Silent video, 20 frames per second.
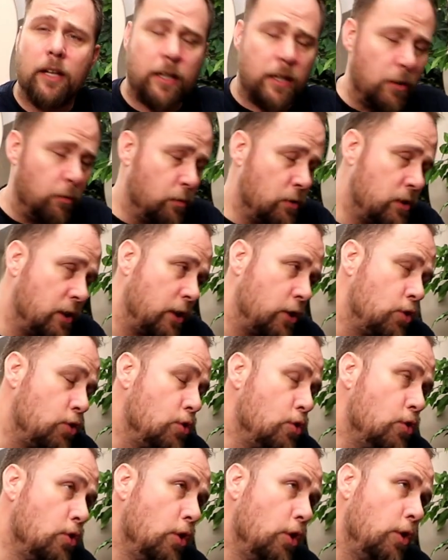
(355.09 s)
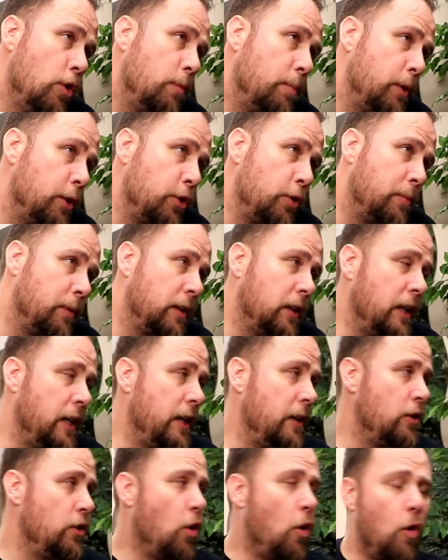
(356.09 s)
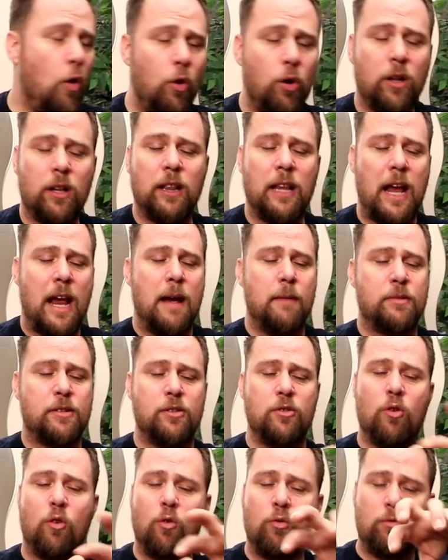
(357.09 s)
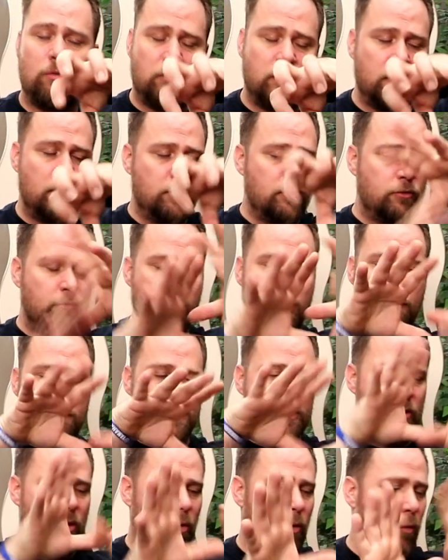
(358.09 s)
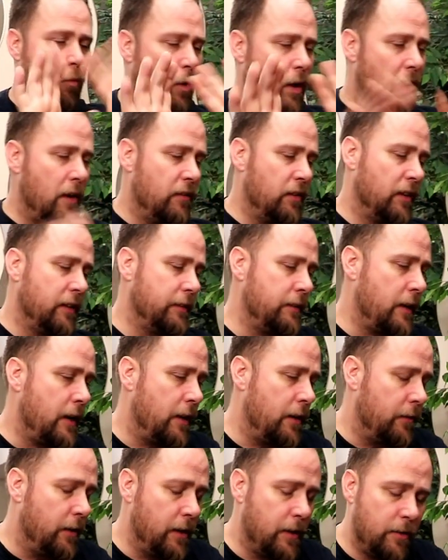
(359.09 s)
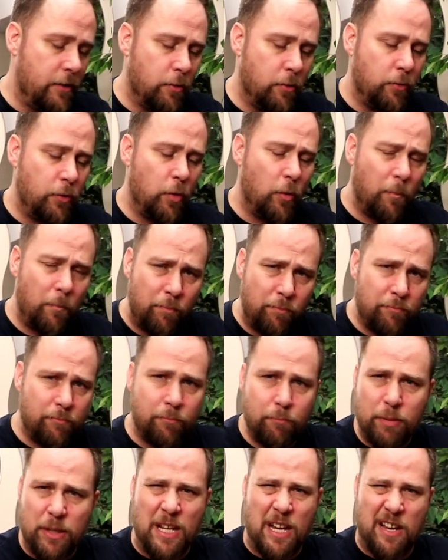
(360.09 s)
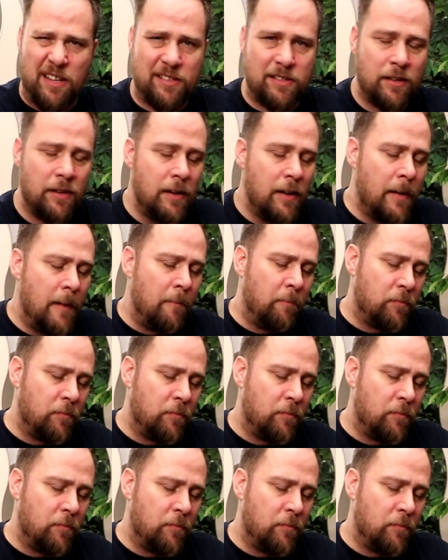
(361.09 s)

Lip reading: like it was like super duper clean, no clamps, no grips, no whatever like that, right? No BS.